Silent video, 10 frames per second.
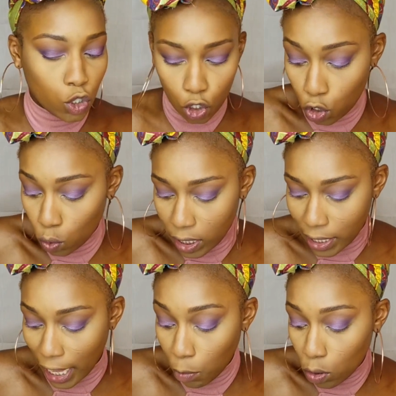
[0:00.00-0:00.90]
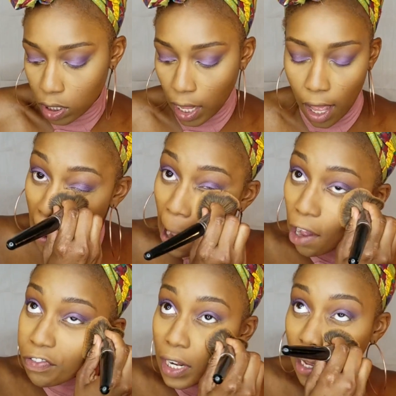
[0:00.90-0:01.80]
to do the same old stuff.
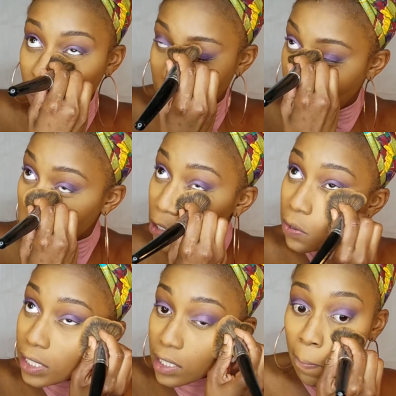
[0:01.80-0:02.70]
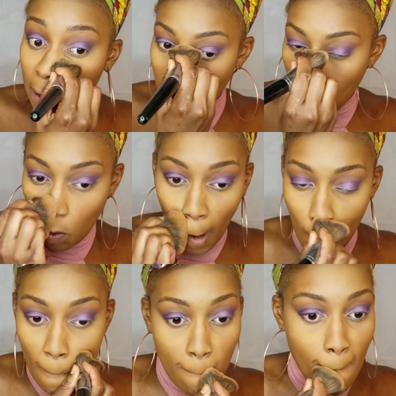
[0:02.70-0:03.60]
I feel like if you're doing something over and
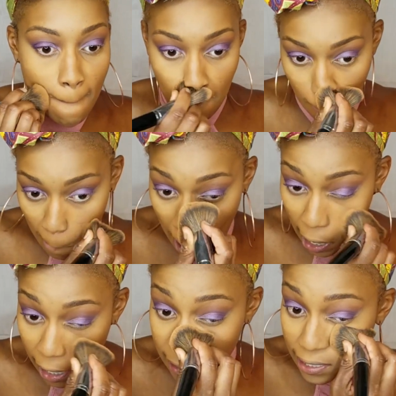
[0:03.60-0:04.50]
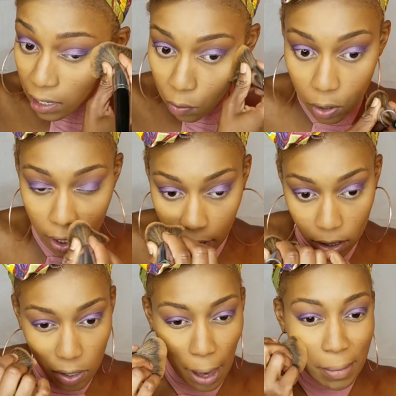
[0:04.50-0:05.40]
over and you realize it's not working,
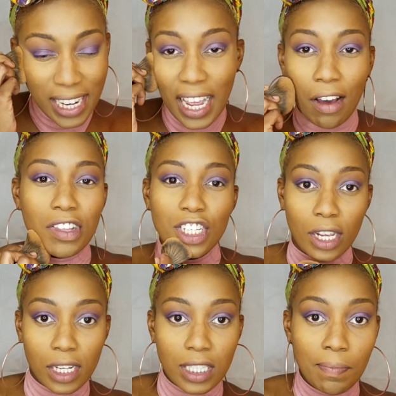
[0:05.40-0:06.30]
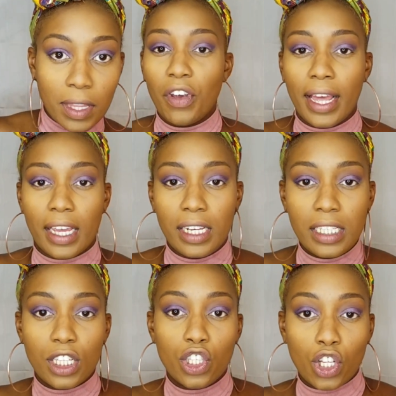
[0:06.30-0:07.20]
don't that mean you have to change something? I feel like it
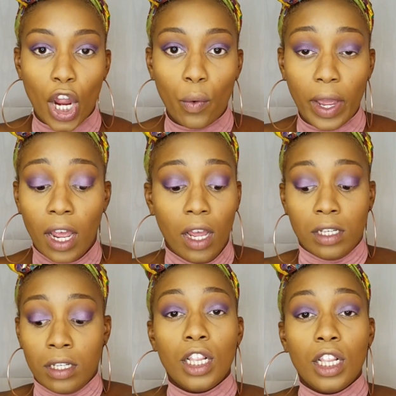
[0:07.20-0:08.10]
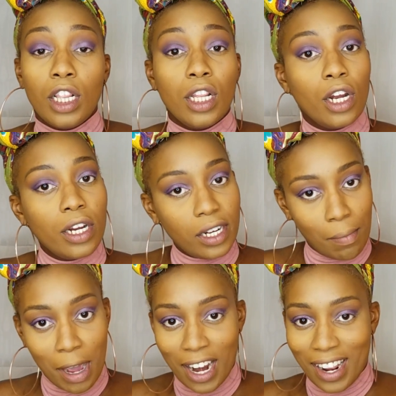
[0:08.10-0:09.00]
needs to start with learning
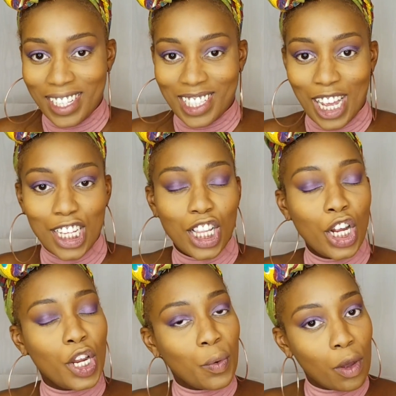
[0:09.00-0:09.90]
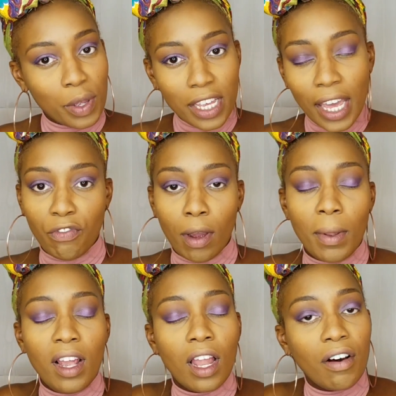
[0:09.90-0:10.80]
about ourselves, learning where we came
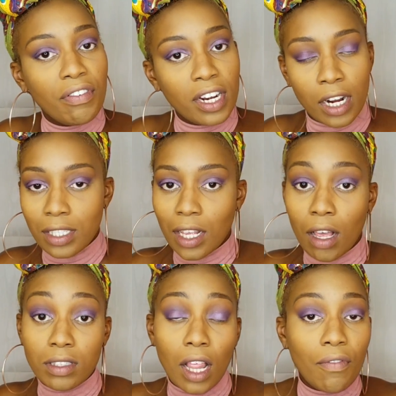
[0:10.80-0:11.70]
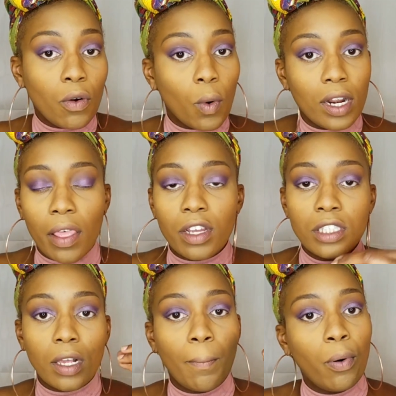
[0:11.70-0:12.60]
from, loving ourselves, loving one another,
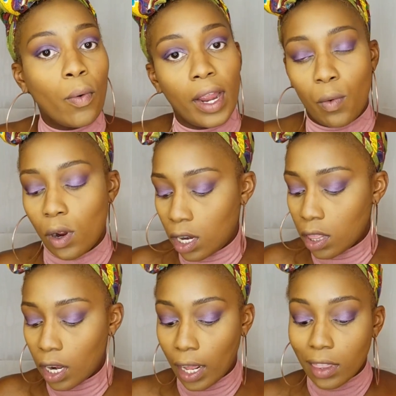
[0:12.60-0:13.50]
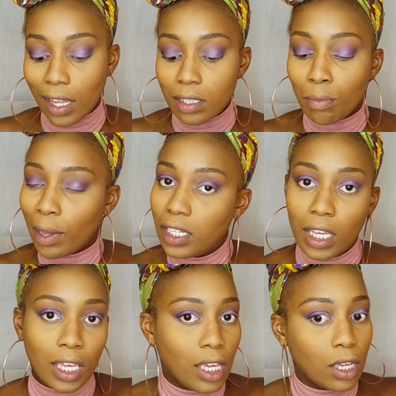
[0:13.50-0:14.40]
supporting one another. Like, that's a major
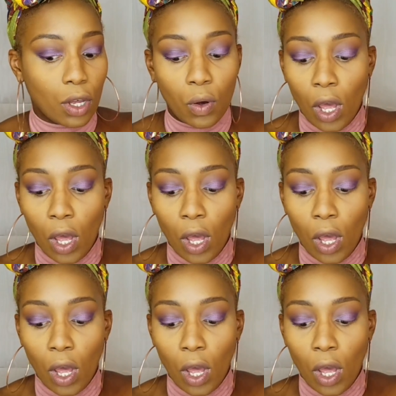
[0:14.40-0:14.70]
key, yo.